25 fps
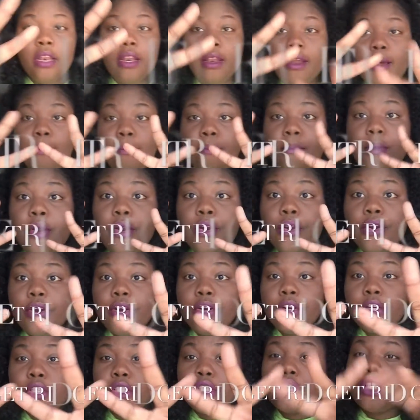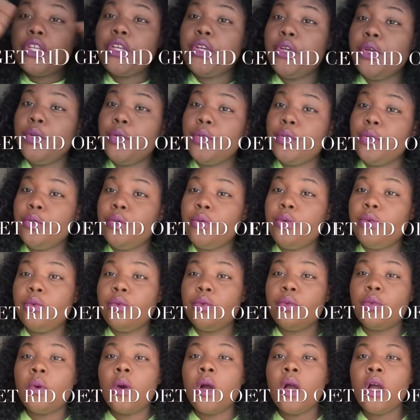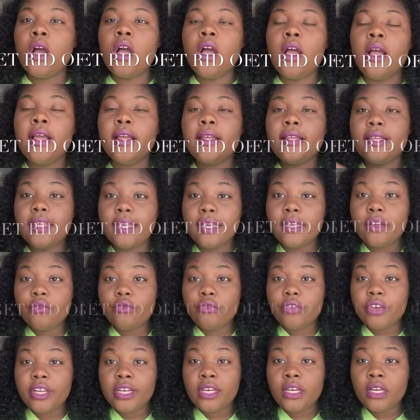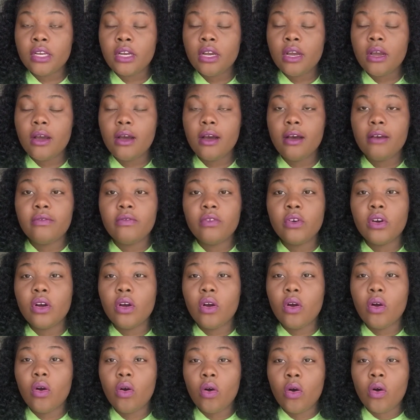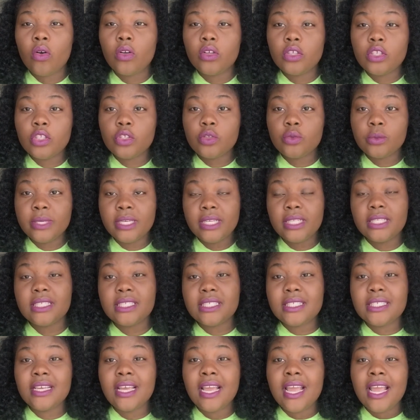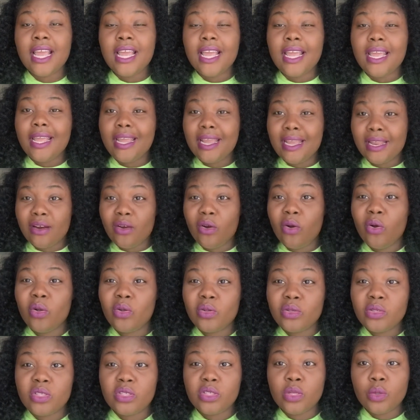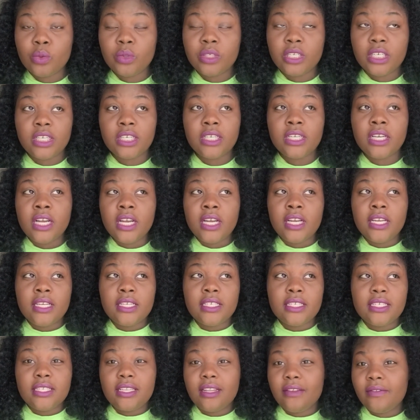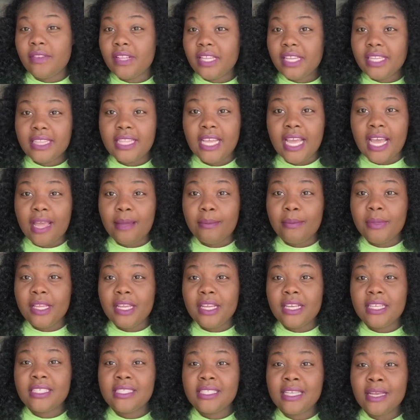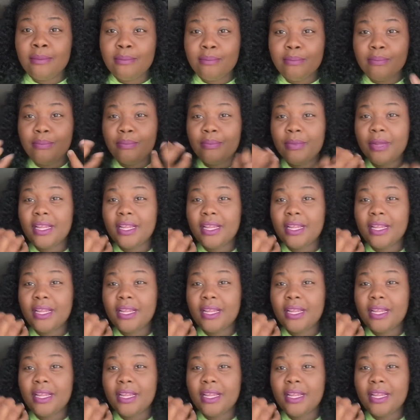Number two, get rid of all sweets and all soda, stuff like that, because it